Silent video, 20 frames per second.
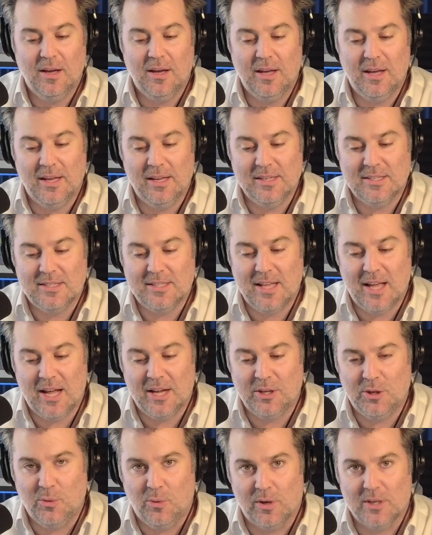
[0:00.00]
is
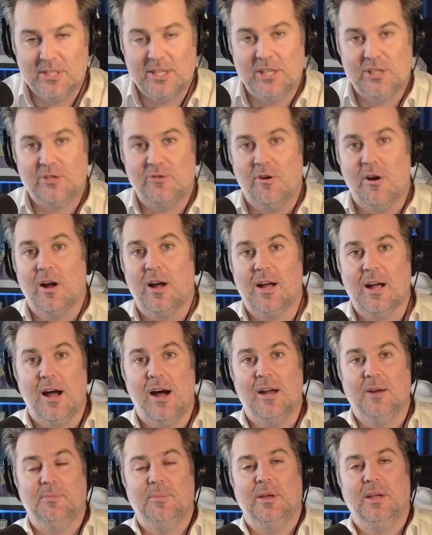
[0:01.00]
that you want to see a strong
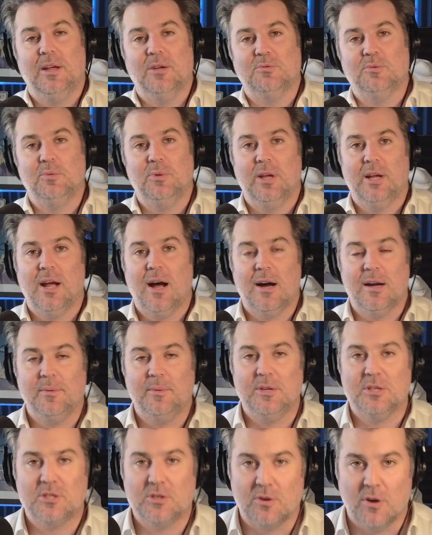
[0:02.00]
economy, because when the
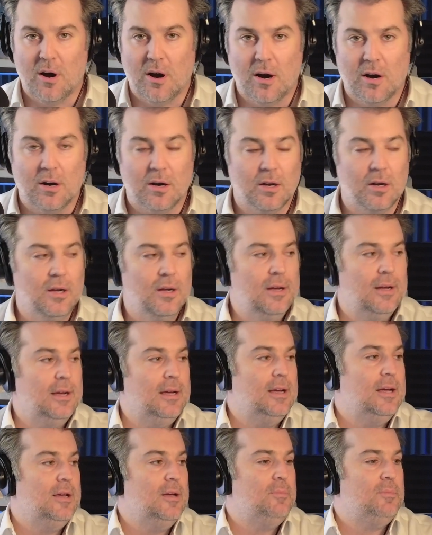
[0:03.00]
economy is strong,
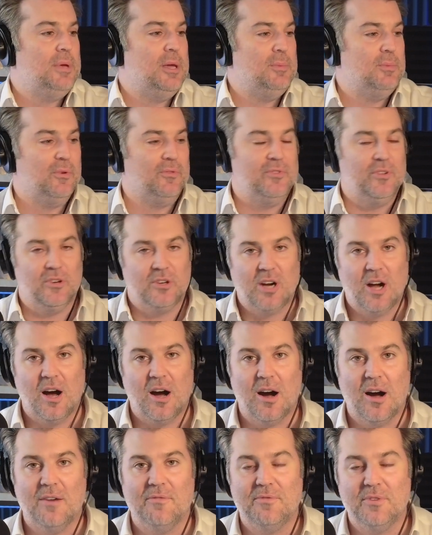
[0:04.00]
people feel
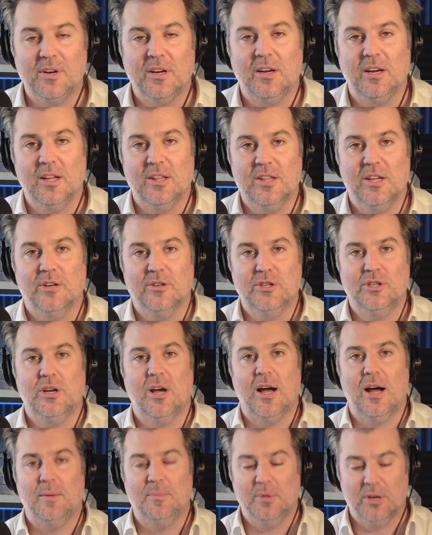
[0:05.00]
confident in their
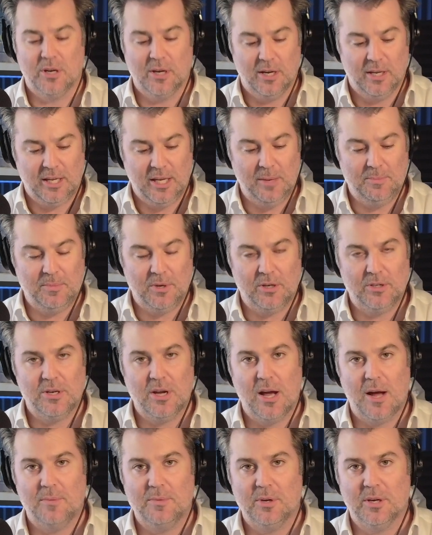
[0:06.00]
job. They're going to keep their
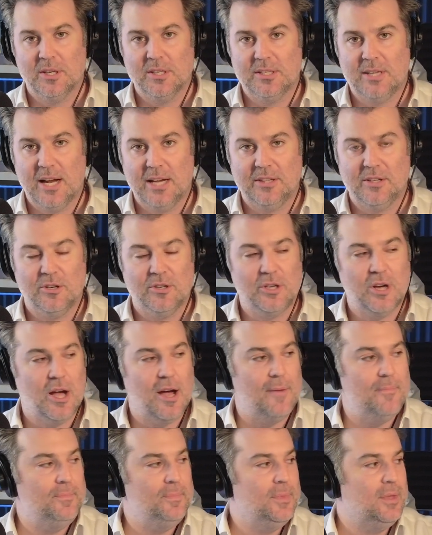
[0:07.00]
job. They're going to stay at their
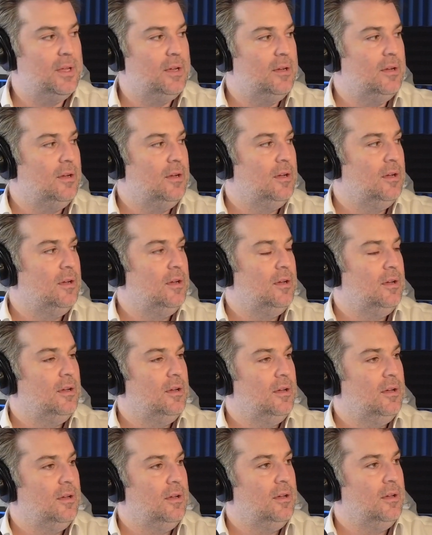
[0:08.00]
job.
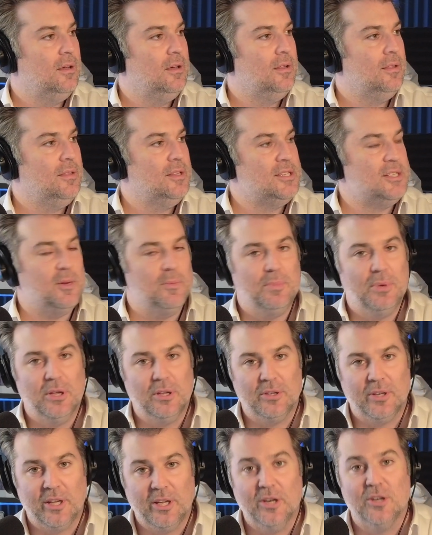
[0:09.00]
The
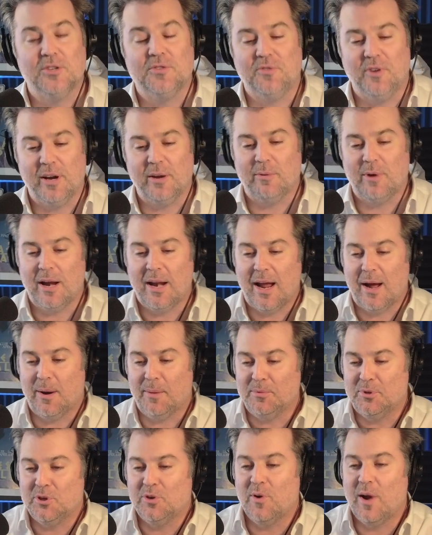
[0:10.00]
stability. It's funny right now
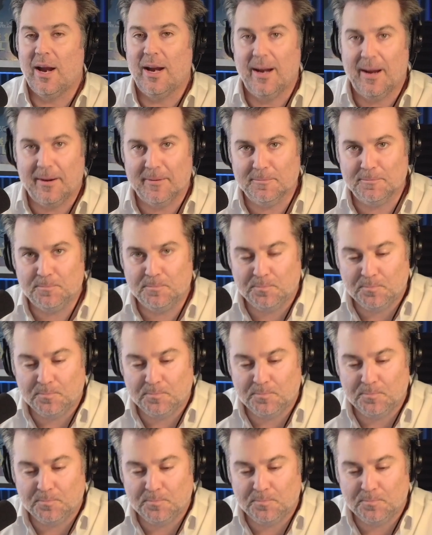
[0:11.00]
I'm training